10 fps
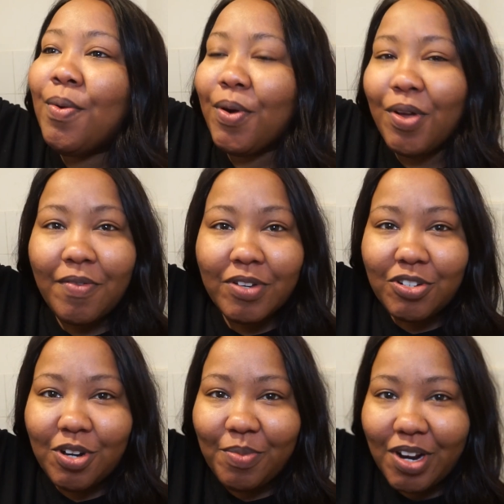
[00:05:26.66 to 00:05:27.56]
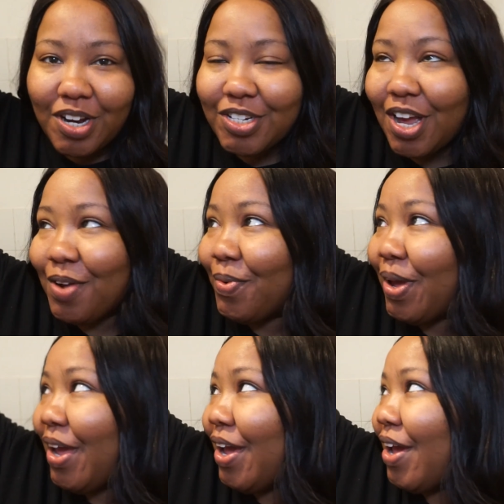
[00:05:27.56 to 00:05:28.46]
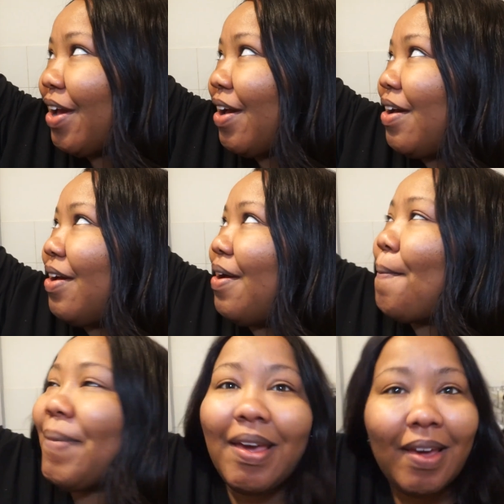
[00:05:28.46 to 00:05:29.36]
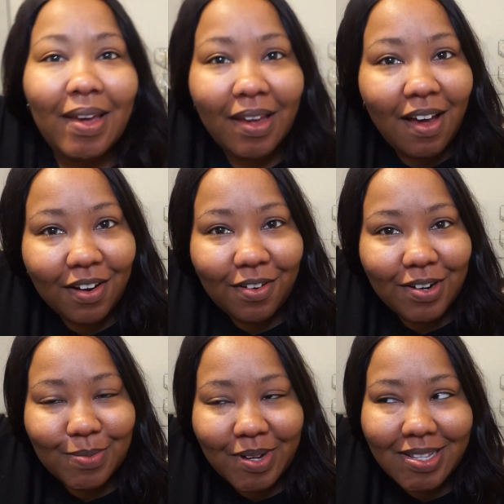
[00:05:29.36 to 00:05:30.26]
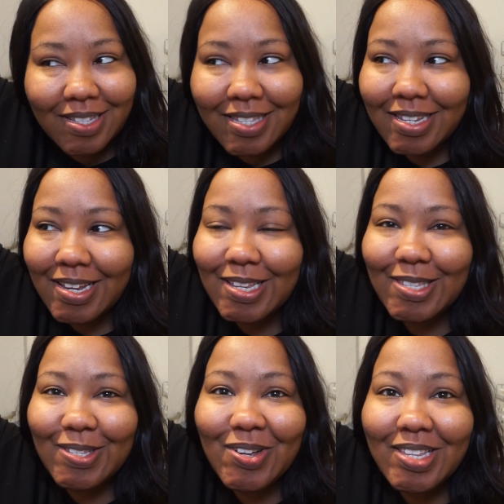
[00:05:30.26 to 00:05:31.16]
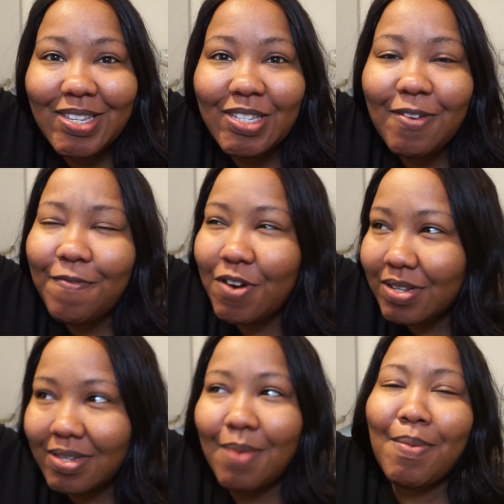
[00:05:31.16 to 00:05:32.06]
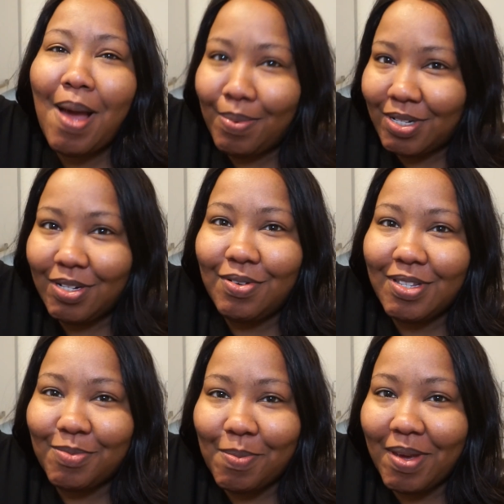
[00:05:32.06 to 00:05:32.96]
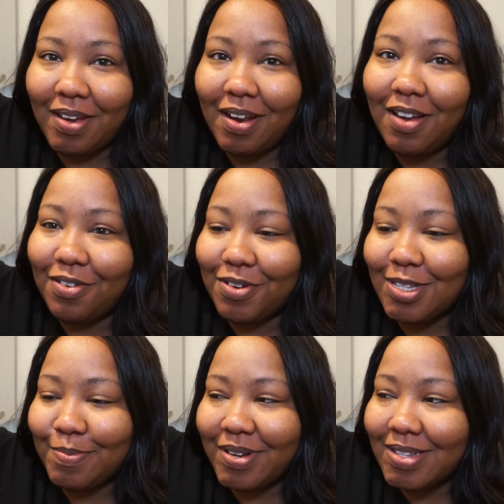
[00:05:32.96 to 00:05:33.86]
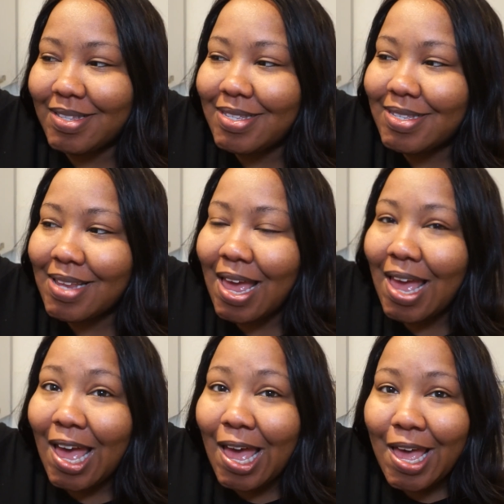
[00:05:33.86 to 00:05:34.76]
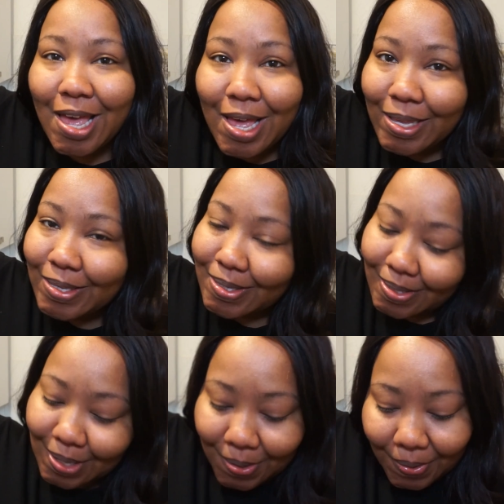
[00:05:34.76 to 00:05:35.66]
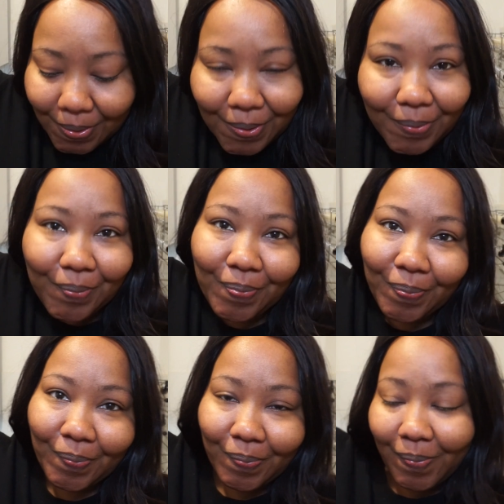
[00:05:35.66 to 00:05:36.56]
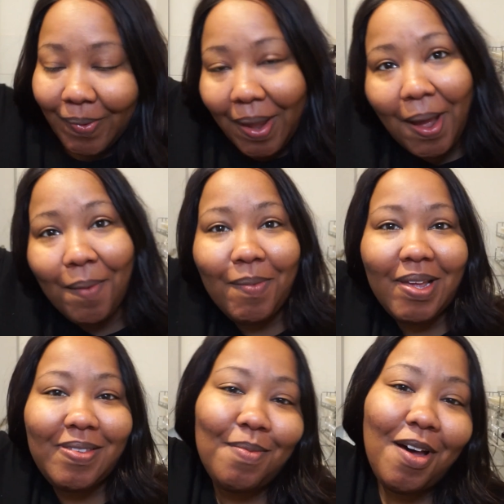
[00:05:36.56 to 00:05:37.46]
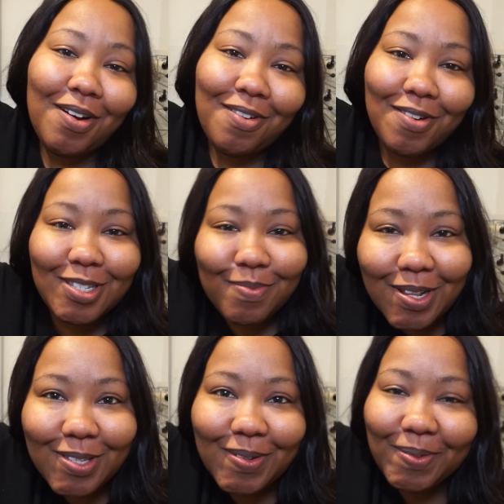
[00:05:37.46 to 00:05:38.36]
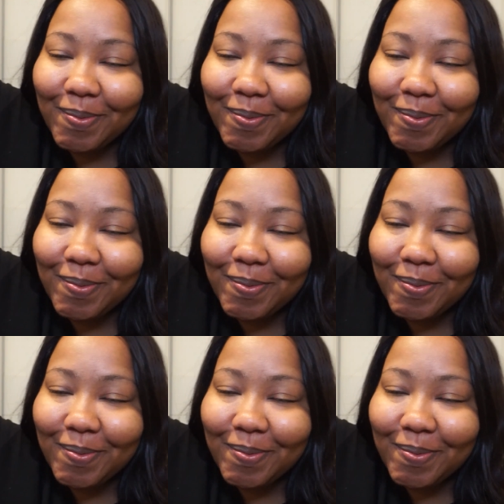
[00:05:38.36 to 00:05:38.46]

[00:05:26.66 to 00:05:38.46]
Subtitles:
we're going to have a Trini brunch and we're making hot cross buns. So this is the first time I'm actually going to be making hot cross buns. So come make some hot cross buns with